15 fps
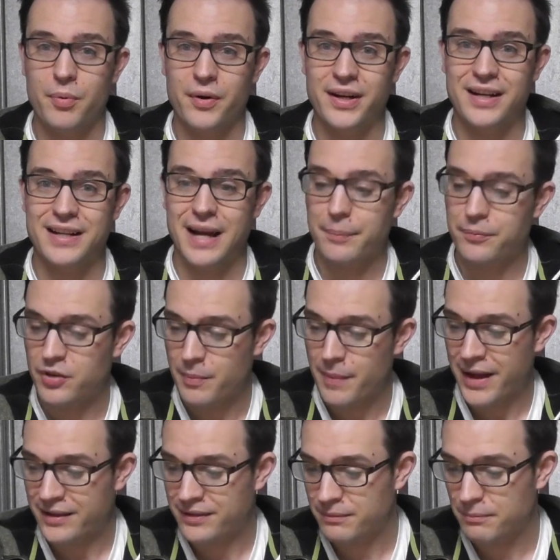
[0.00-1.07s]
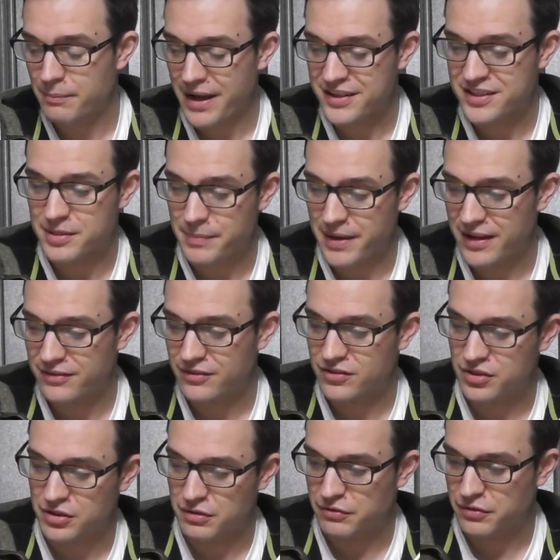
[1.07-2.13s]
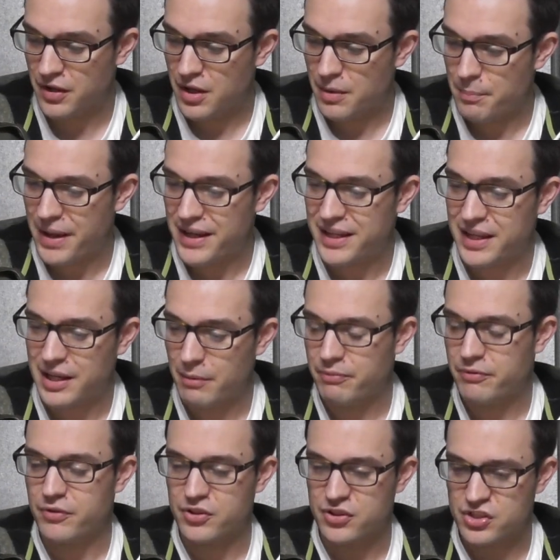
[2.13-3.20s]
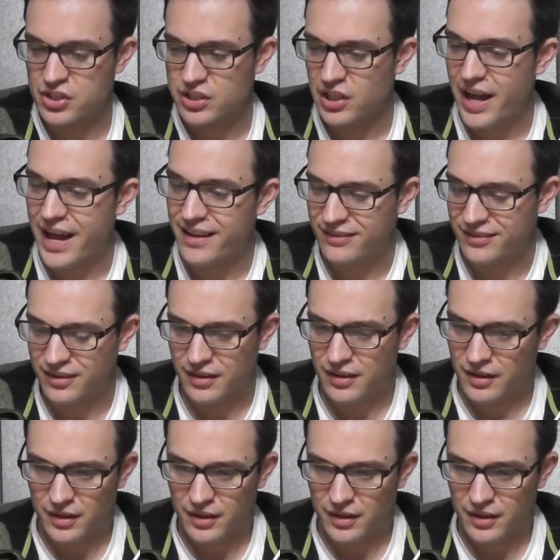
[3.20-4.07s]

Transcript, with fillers: bringing it up to MaxiMet, sort of making up for the slight,